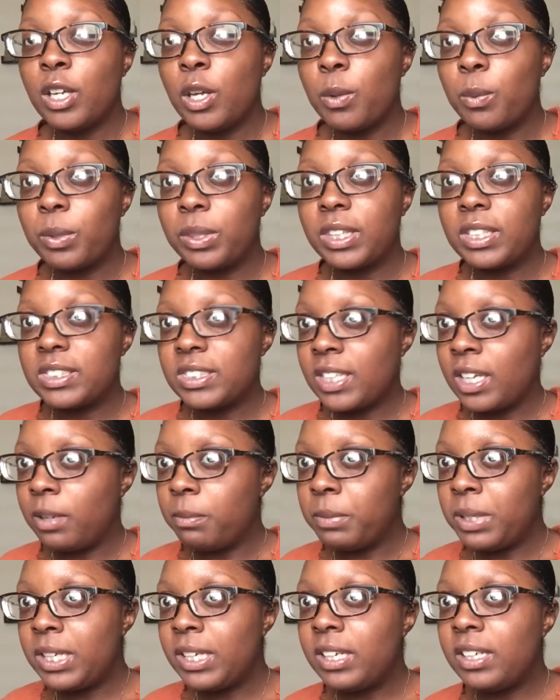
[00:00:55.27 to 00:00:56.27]
with the same
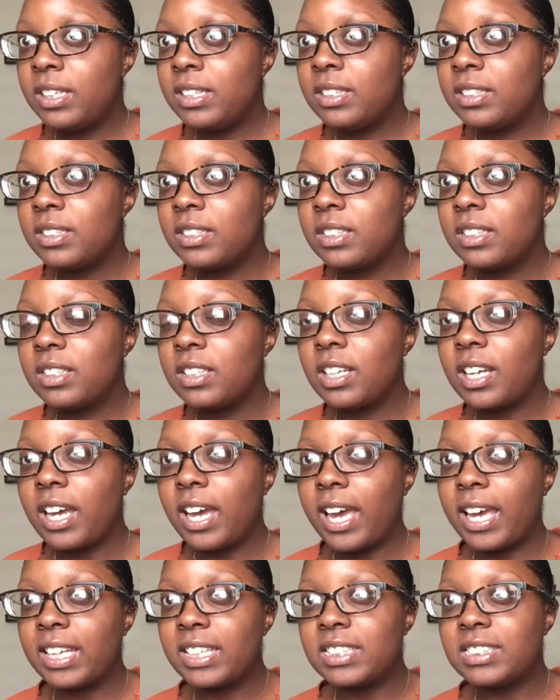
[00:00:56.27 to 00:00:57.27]
heat,
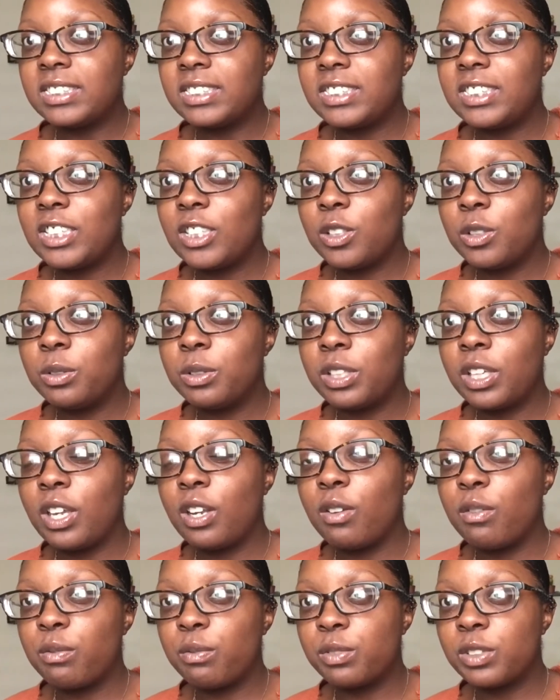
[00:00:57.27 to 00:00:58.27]
I can still get
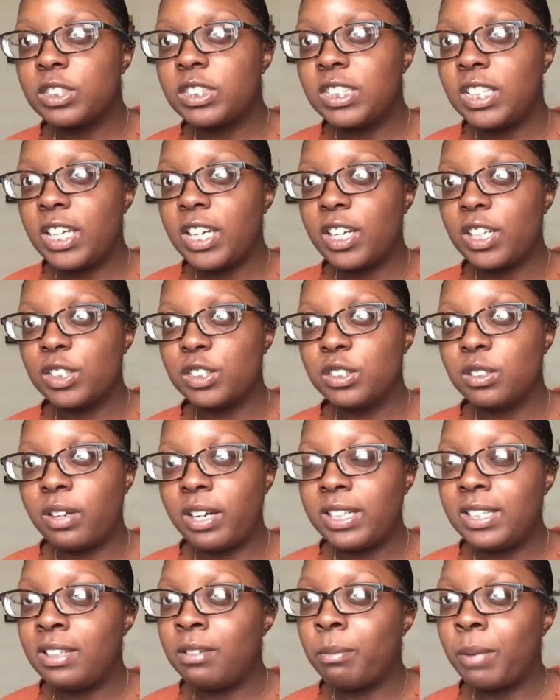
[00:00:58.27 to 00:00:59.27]
frizzy hair. So I
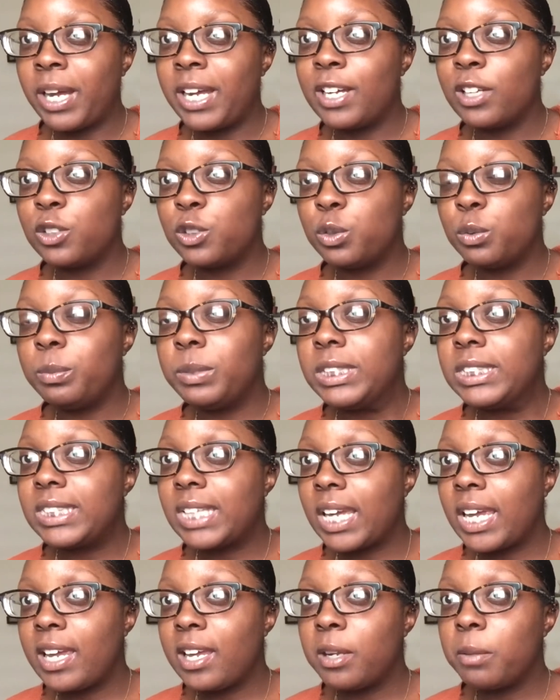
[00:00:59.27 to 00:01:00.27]
need my hair to be
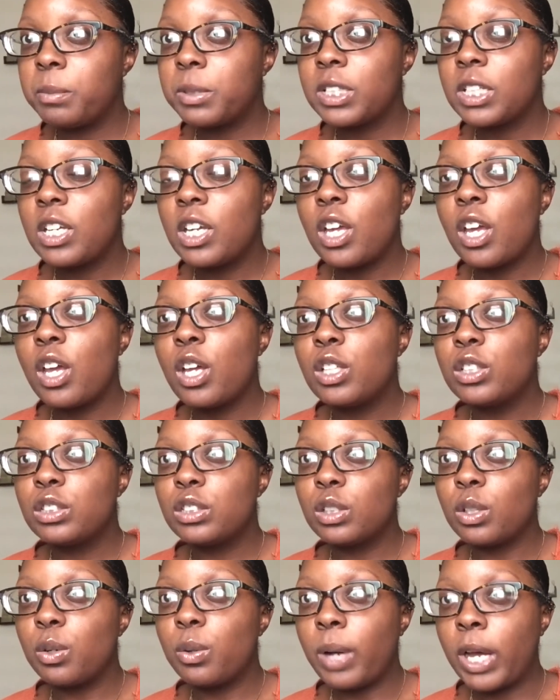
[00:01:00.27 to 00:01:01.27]
tamed.
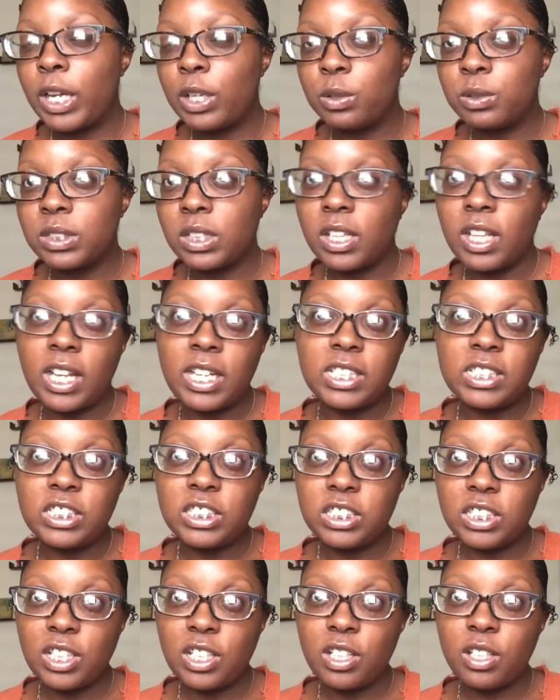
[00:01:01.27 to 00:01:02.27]
So I use a lot of
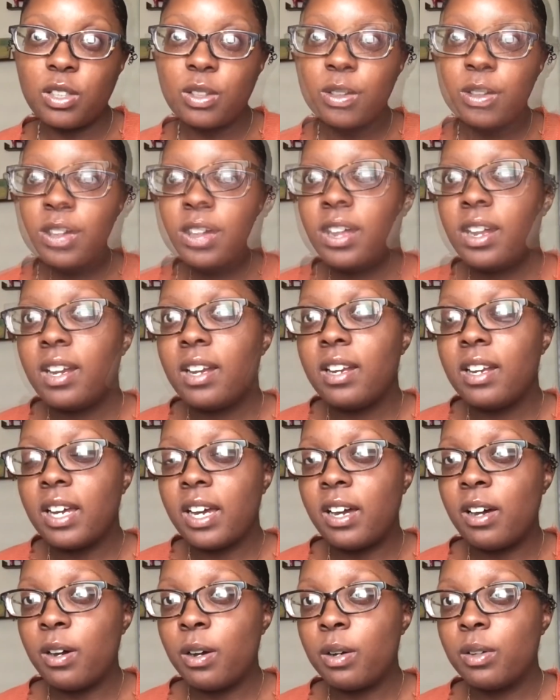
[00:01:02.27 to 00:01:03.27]
gels.
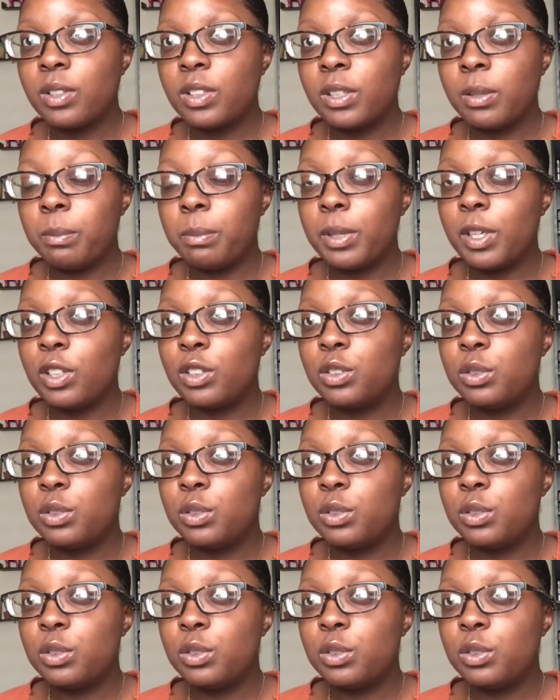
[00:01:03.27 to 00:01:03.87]
Now, compared